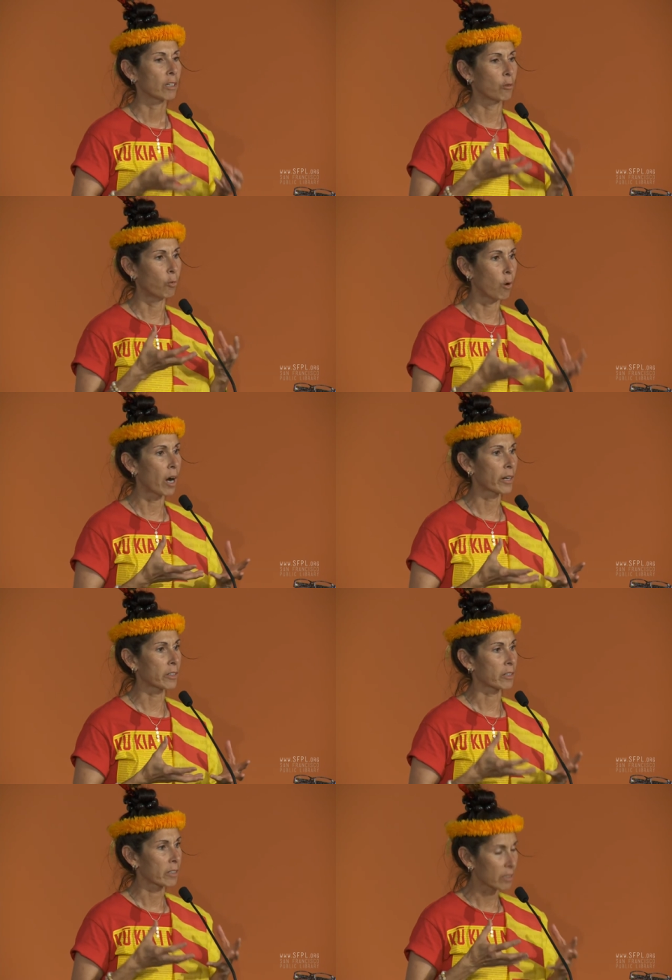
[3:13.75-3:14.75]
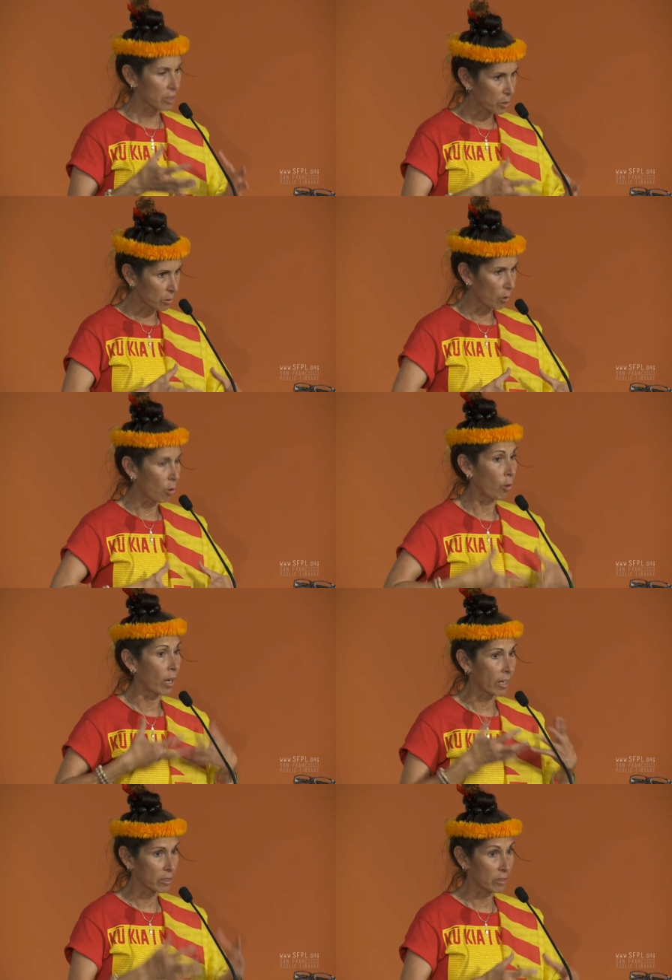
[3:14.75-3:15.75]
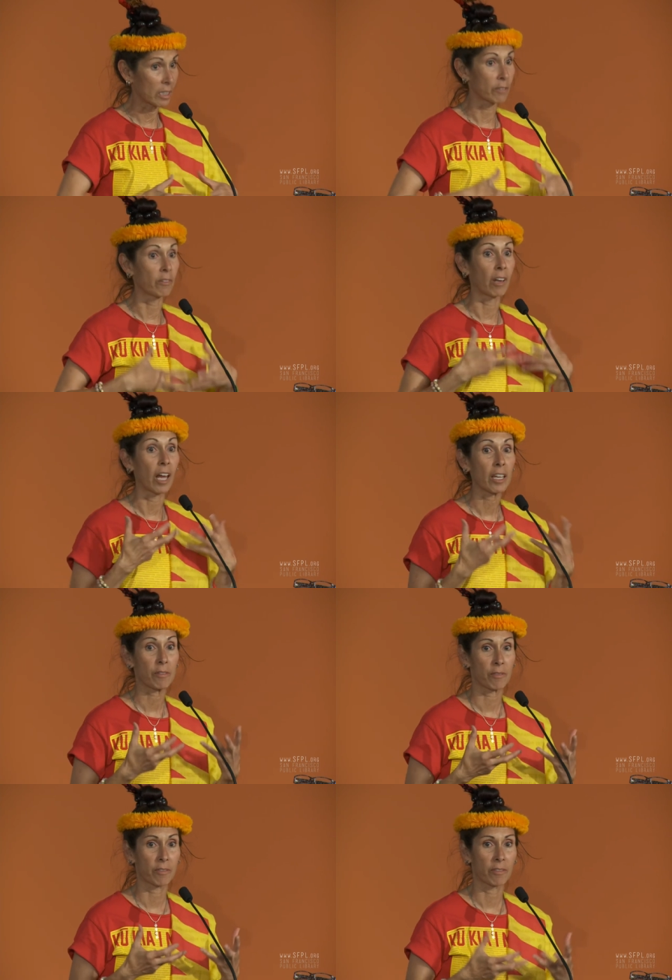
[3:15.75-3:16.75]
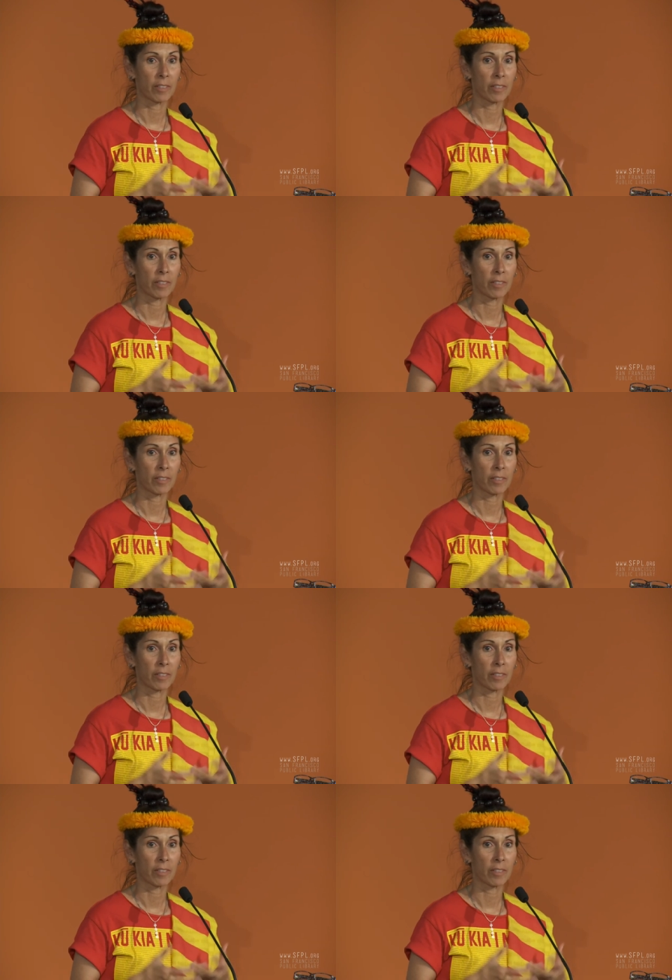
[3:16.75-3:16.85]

water to ola, to give life,